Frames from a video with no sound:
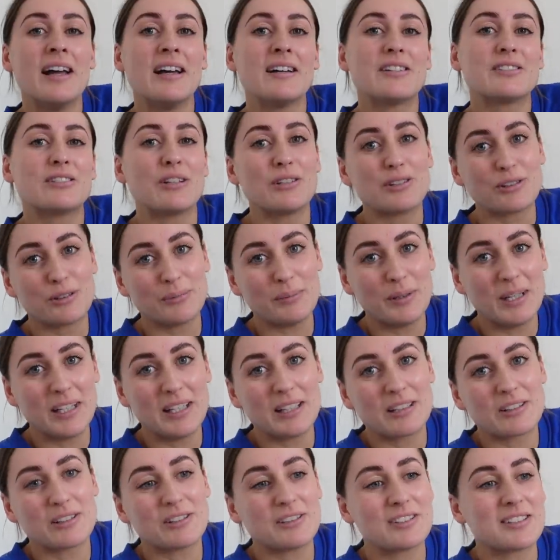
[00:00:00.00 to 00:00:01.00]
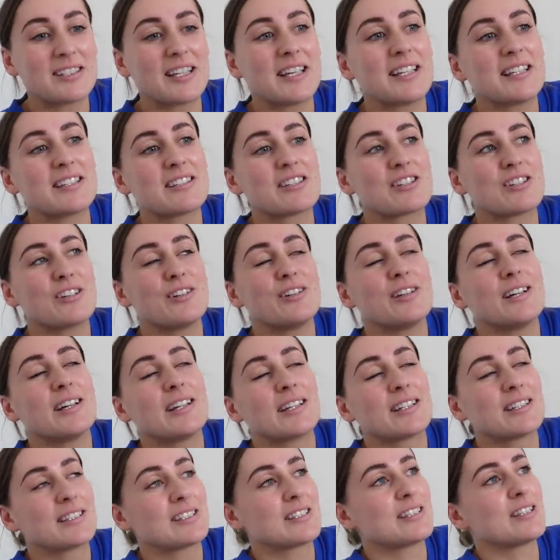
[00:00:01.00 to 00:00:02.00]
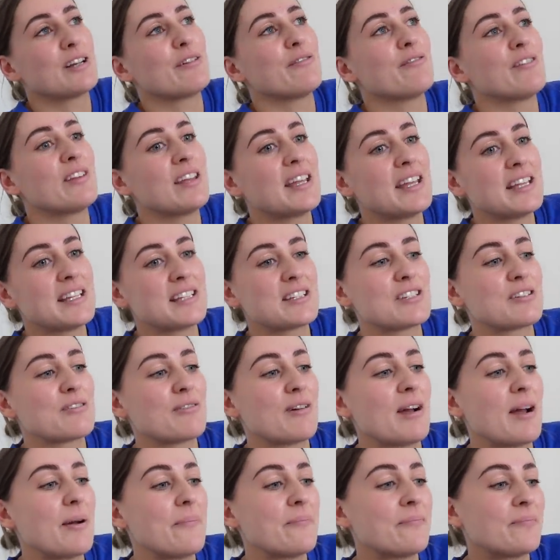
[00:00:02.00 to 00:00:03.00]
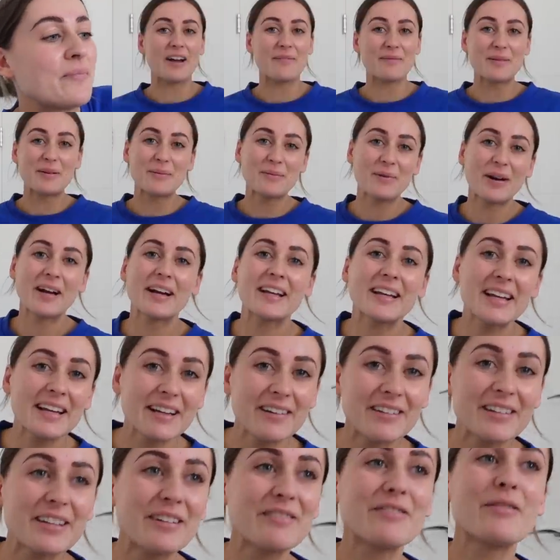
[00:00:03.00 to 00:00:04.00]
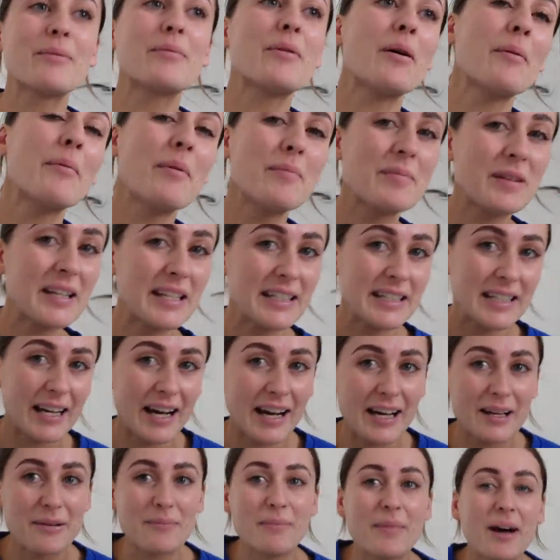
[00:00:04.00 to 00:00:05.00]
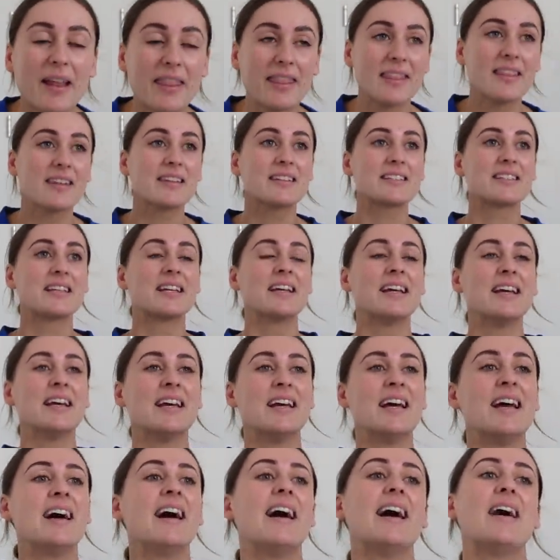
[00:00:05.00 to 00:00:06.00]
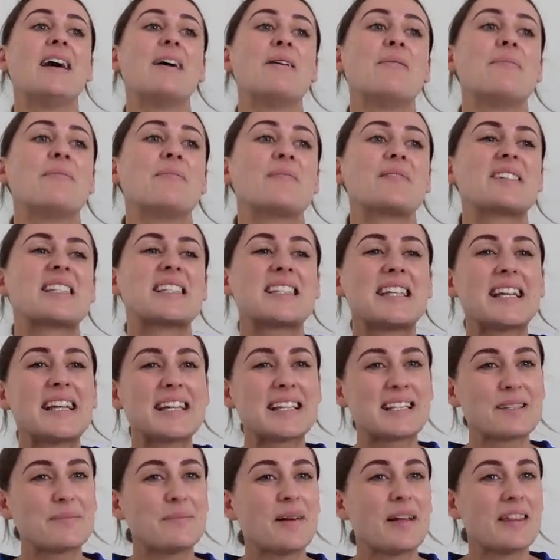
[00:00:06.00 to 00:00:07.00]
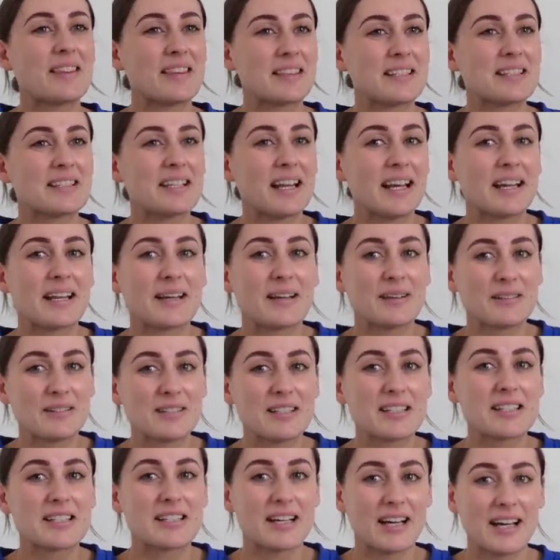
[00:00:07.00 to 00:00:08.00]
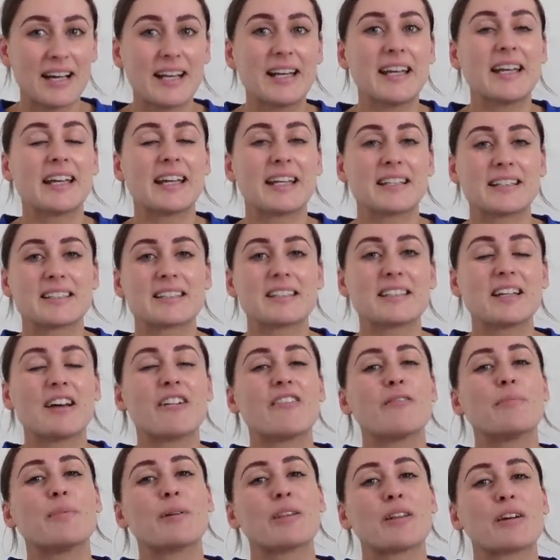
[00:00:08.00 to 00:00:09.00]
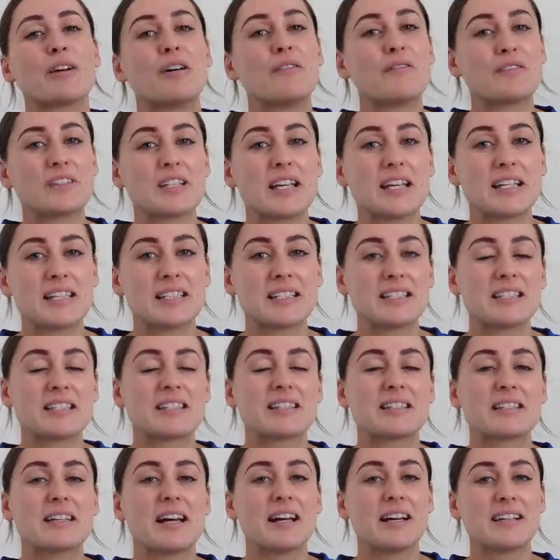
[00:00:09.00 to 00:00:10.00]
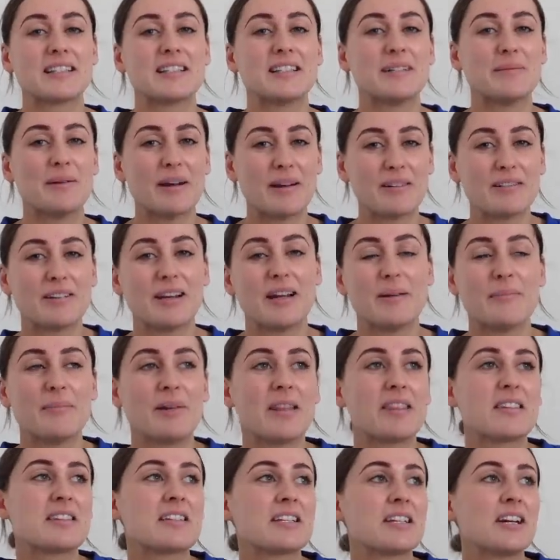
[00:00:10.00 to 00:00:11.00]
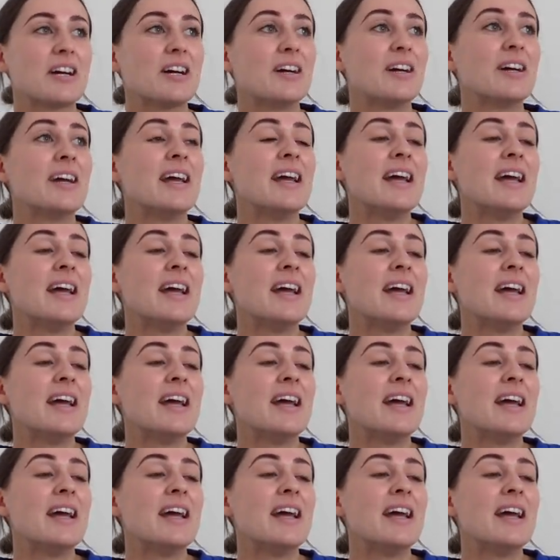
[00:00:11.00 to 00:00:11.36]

social media content, so like the stuff for the Instagram. I've been working on it for probably nine months, um, six months like designing and stuff, but the conversation started about nine months ago.